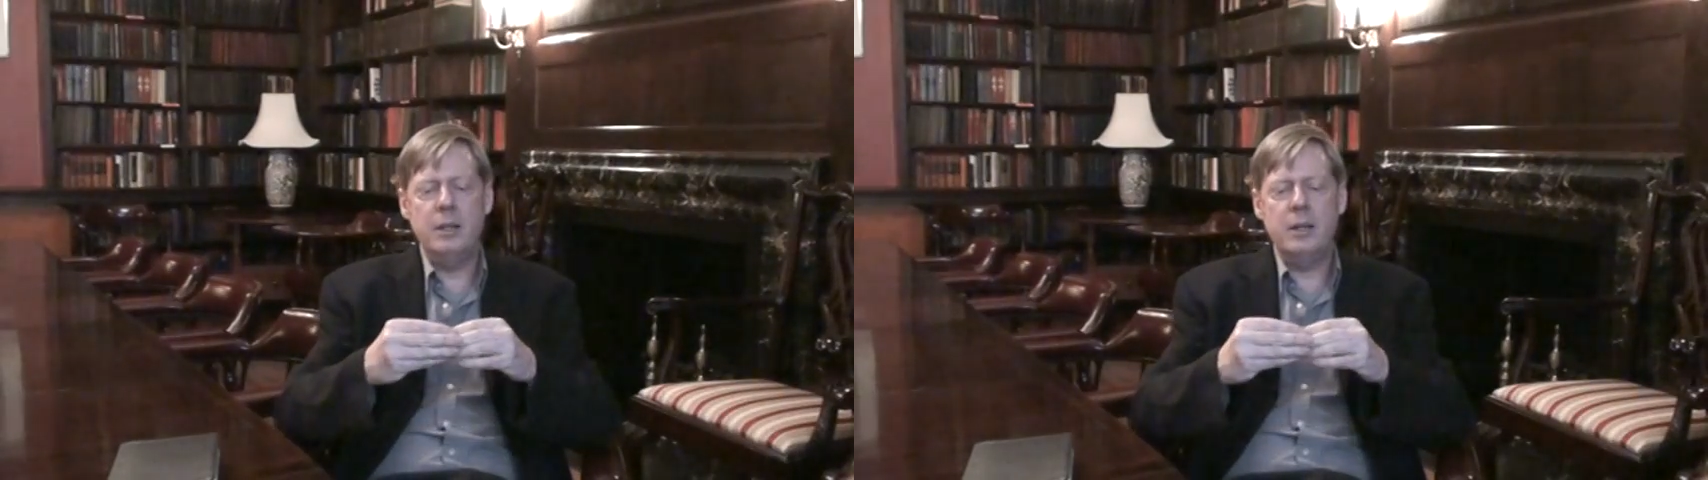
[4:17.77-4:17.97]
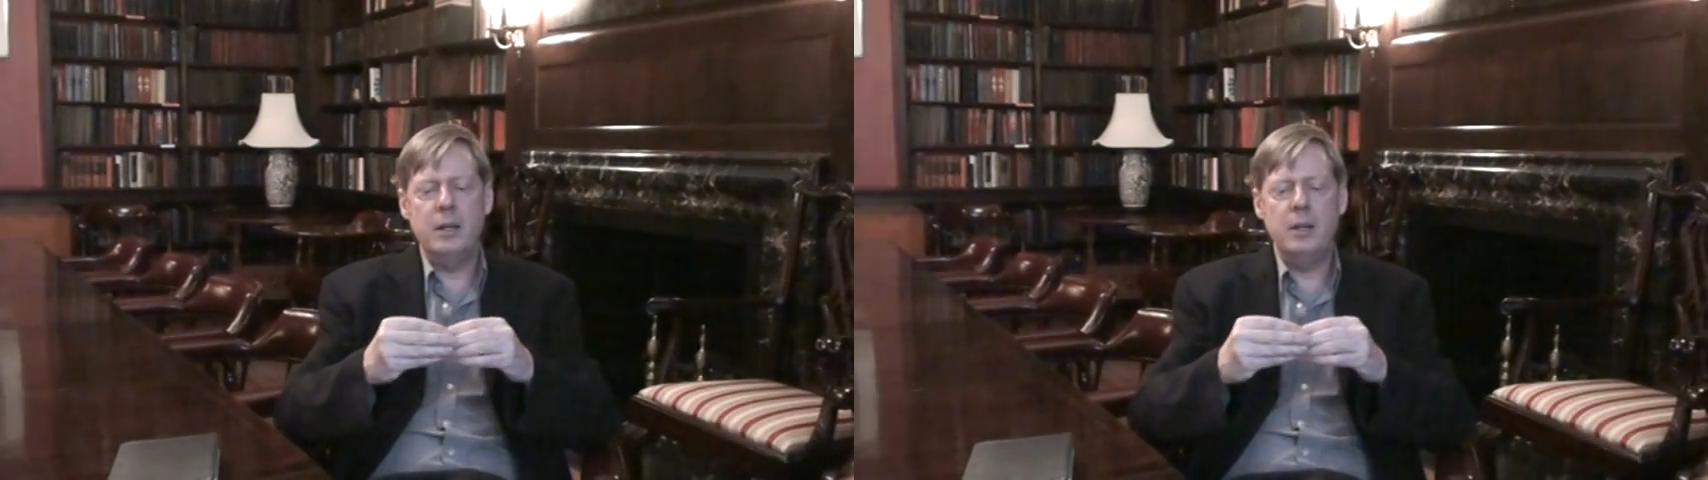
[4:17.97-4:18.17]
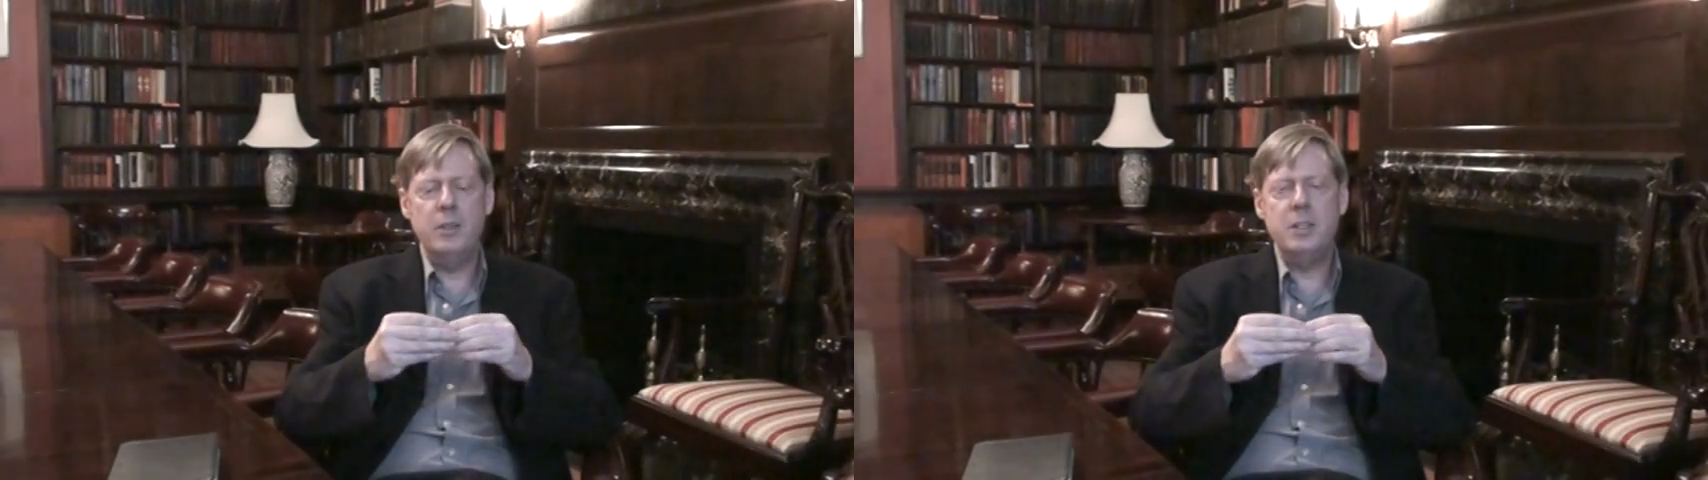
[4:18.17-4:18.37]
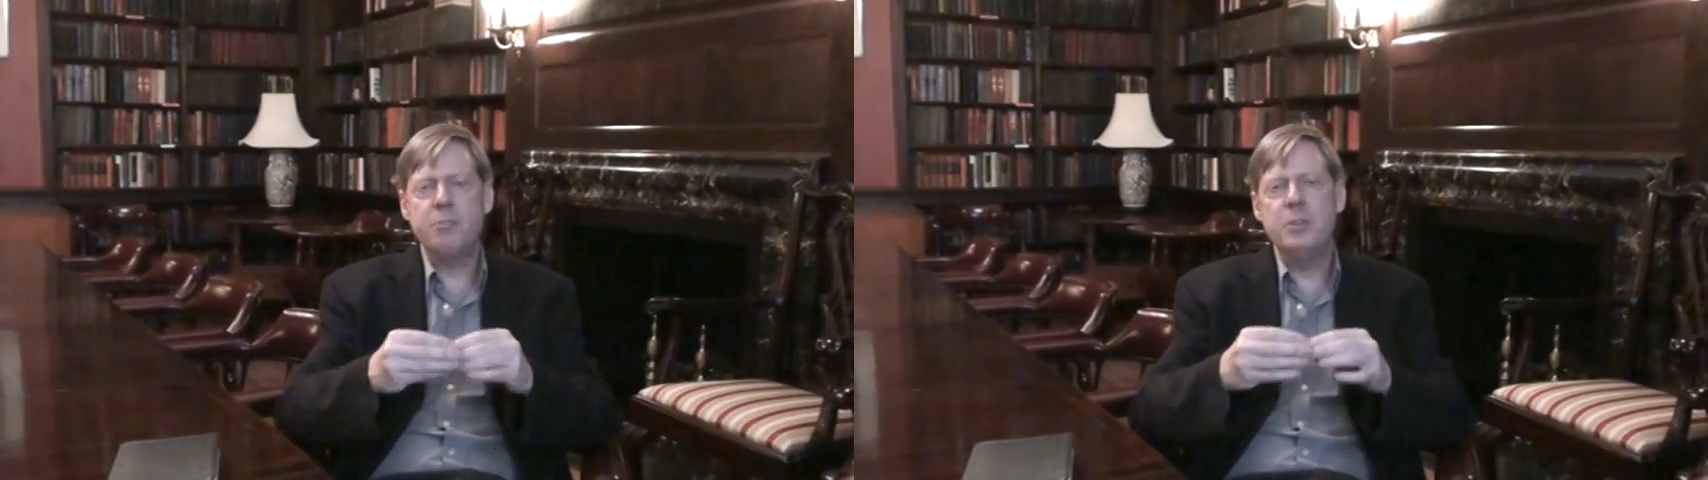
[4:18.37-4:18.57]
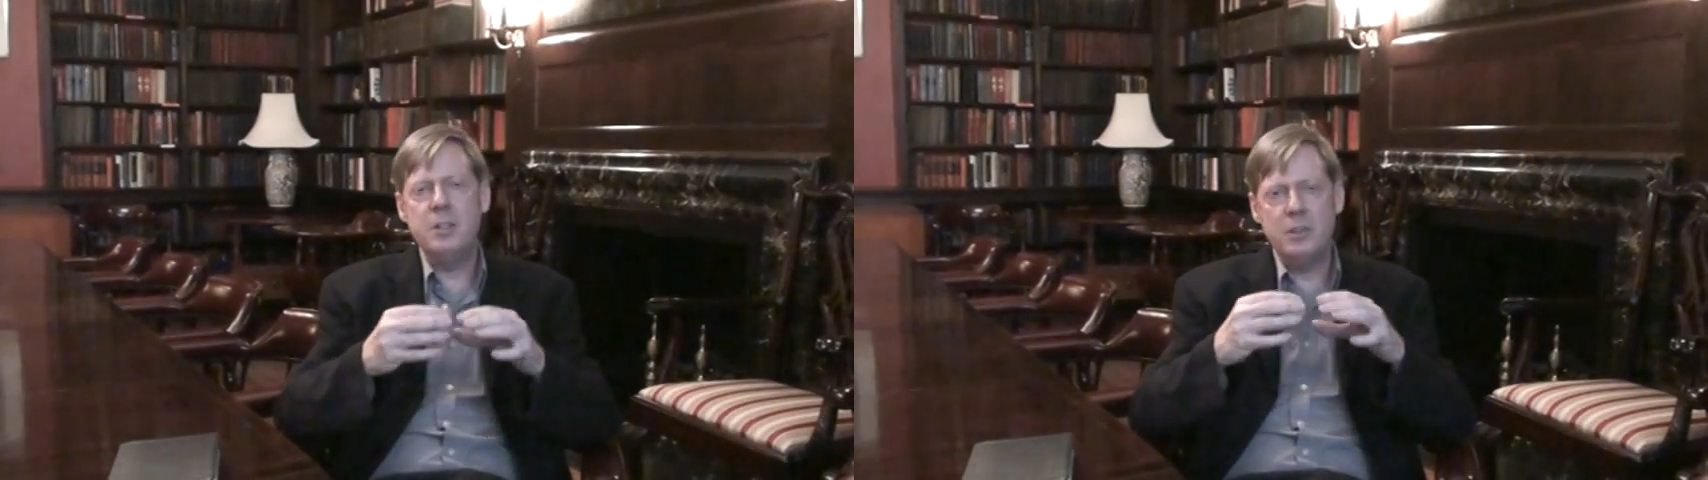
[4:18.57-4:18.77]
the
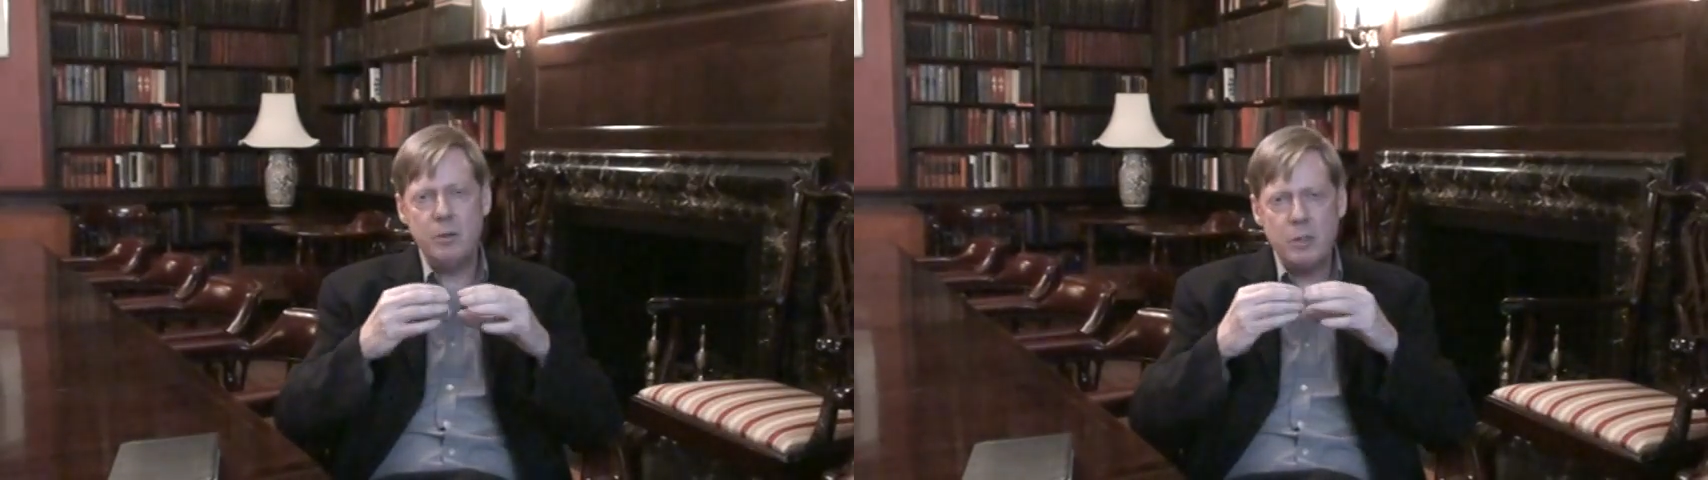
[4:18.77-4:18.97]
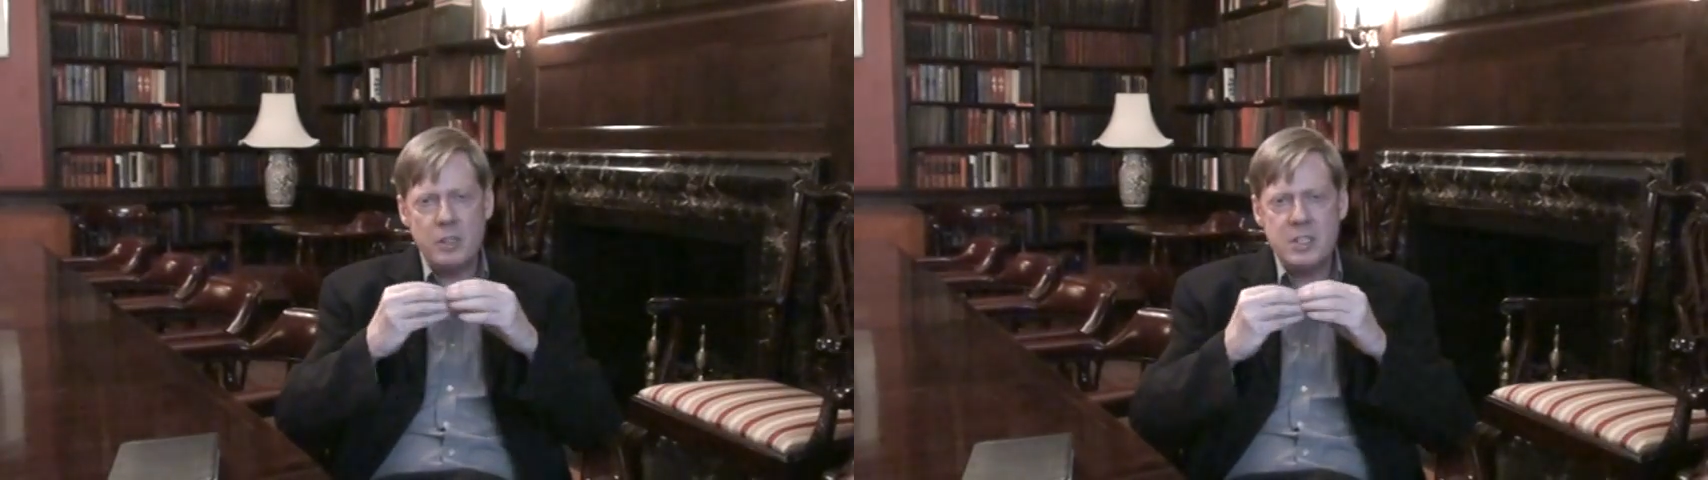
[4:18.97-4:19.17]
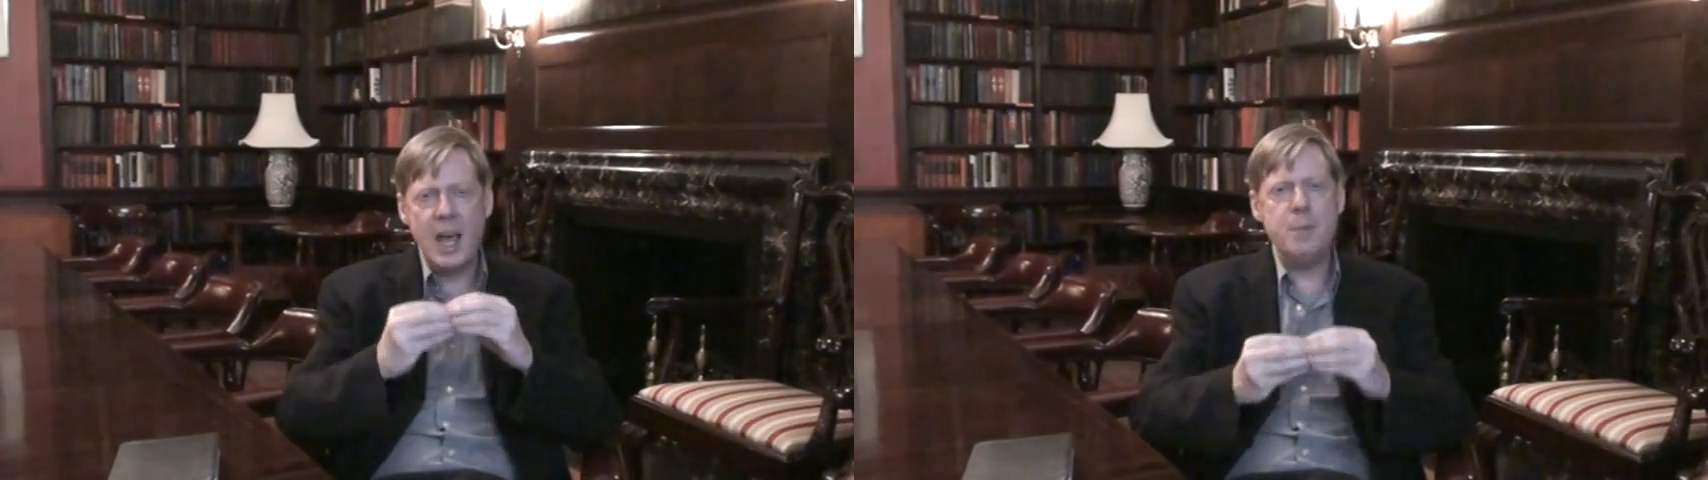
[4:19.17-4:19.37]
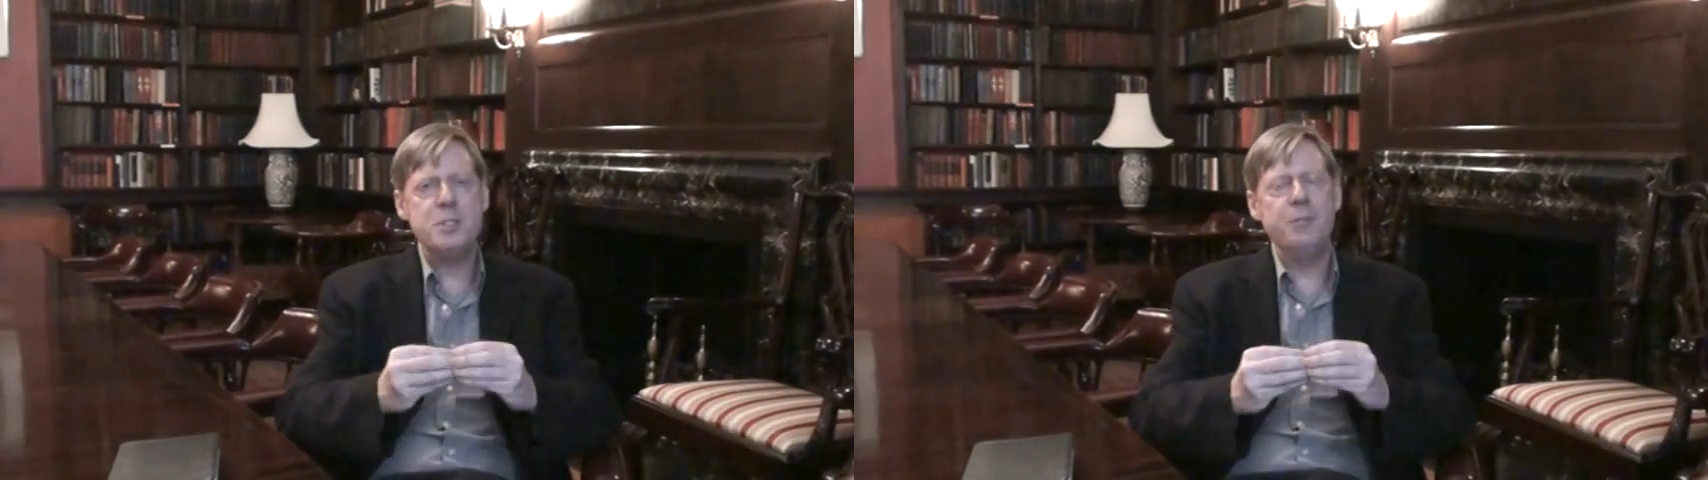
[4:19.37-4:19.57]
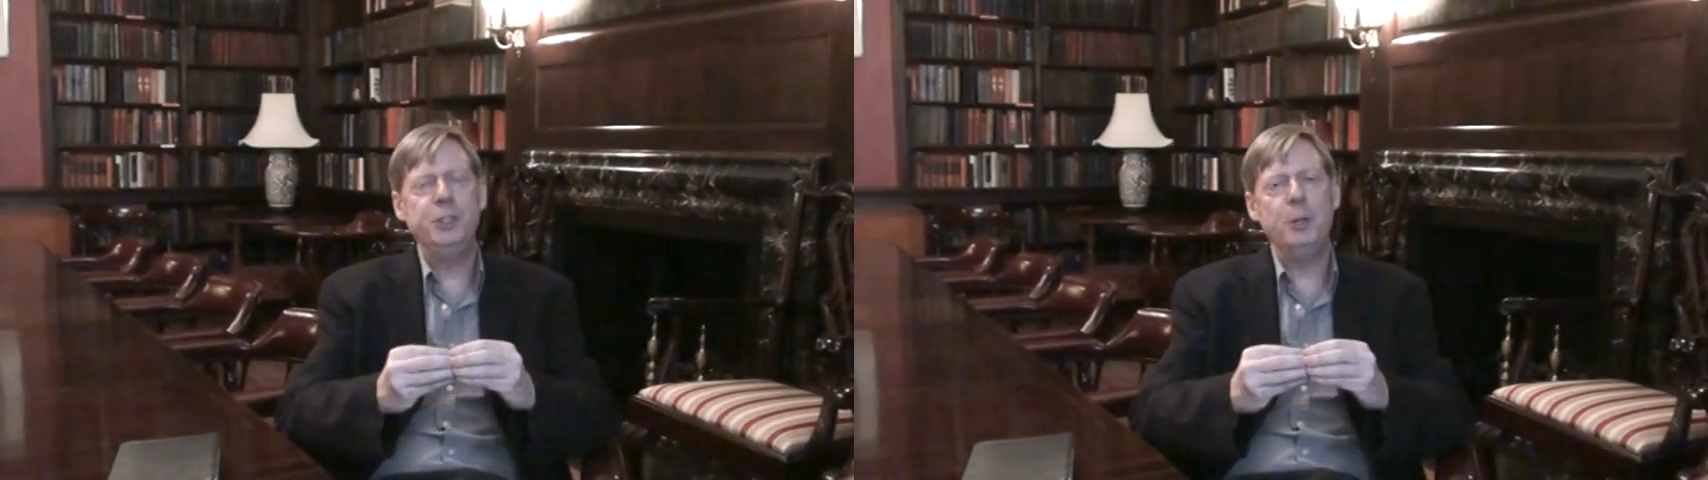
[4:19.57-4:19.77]
different
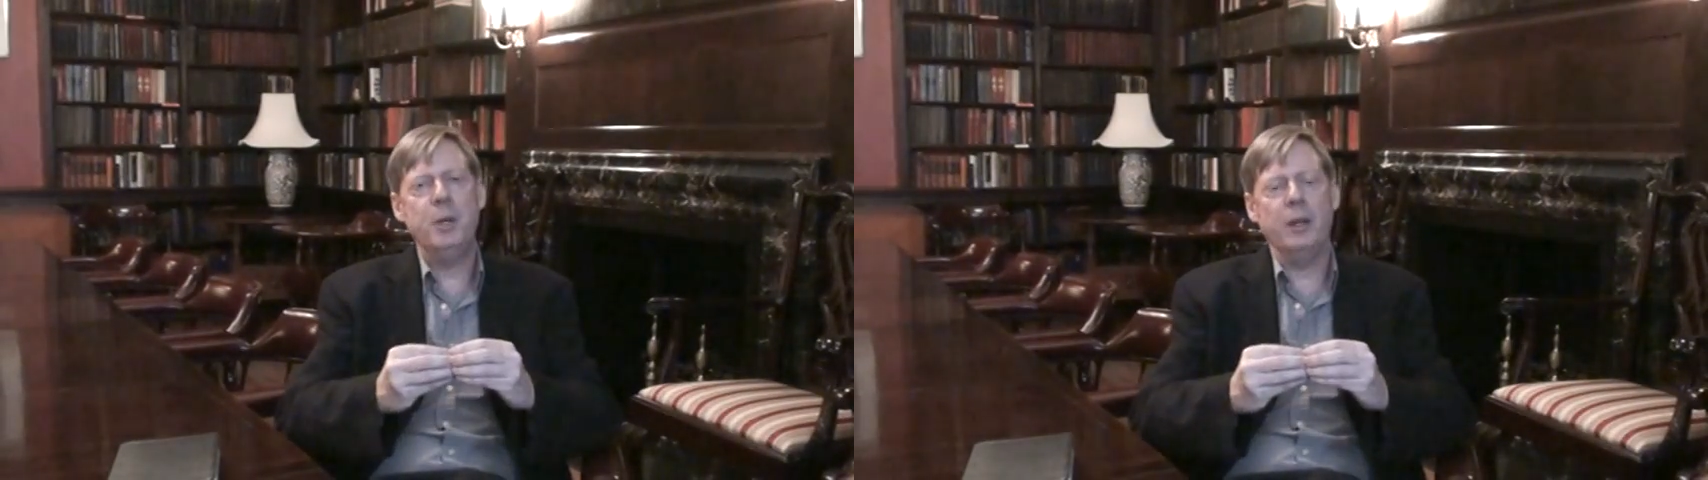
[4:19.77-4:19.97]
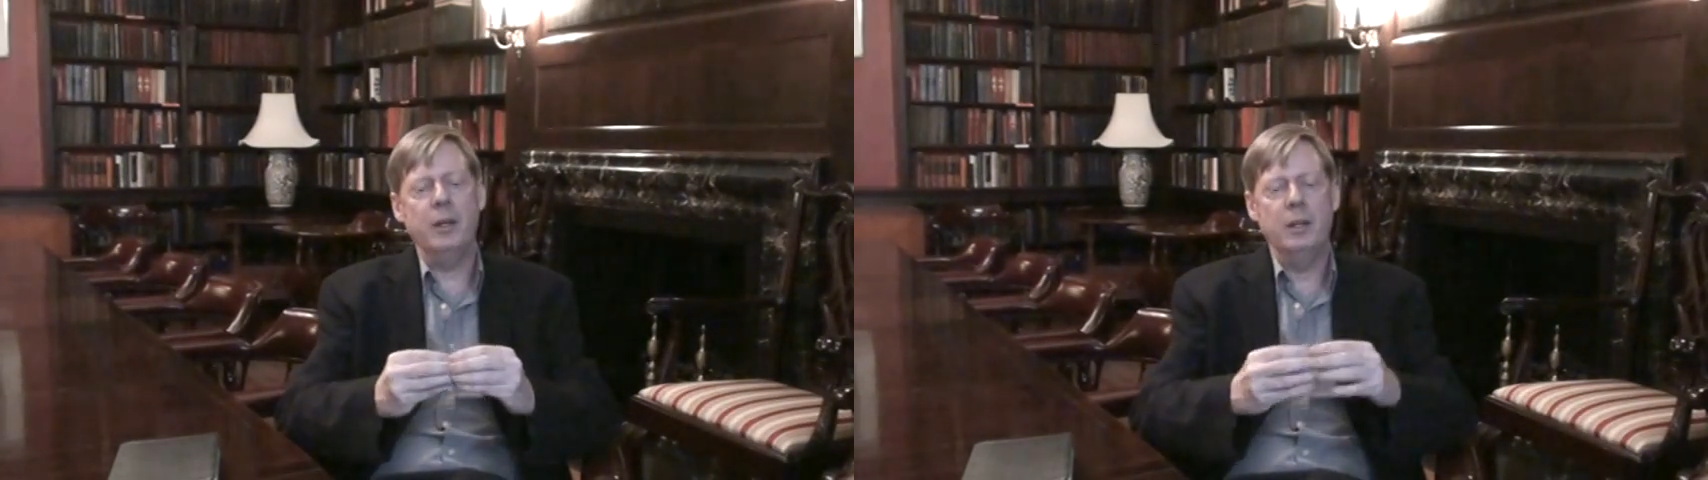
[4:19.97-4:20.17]
types of shipping: